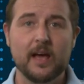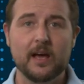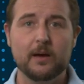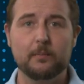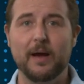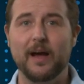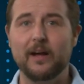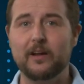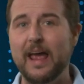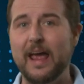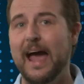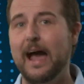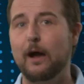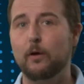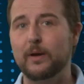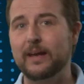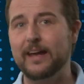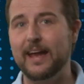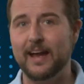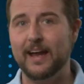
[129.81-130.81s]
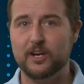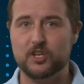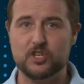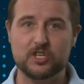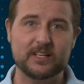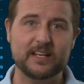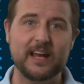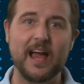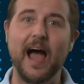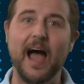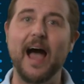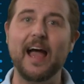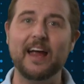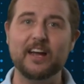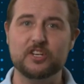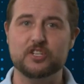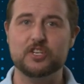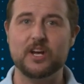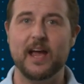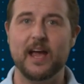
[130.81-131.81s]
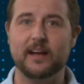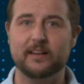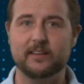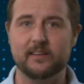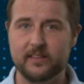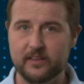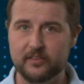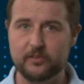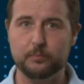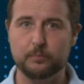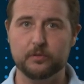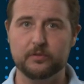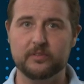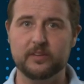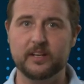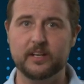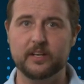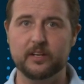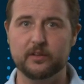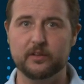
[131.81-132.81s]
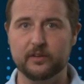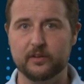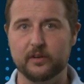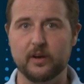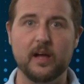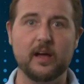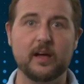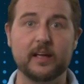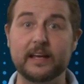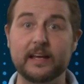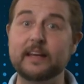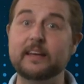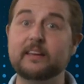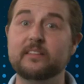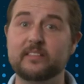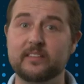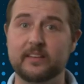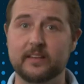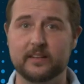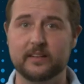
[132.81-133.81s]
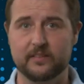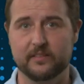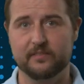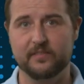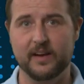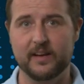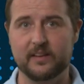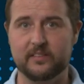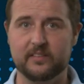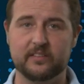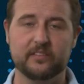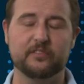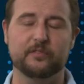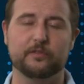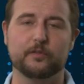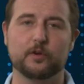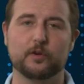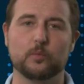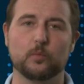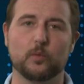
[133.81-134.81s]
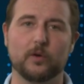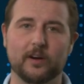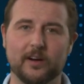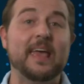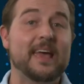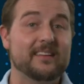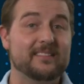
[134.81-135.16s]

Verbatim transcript: about how he actually hijacked this particular e-cig device's firmware.